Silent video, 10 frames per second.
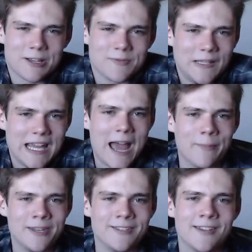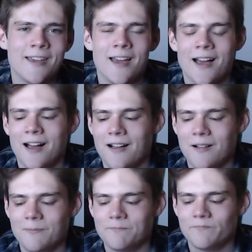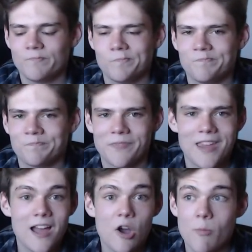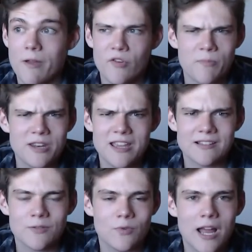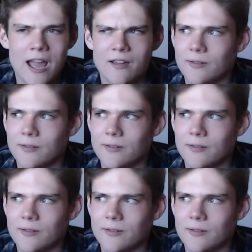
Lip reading: really happened. I hope everybody has a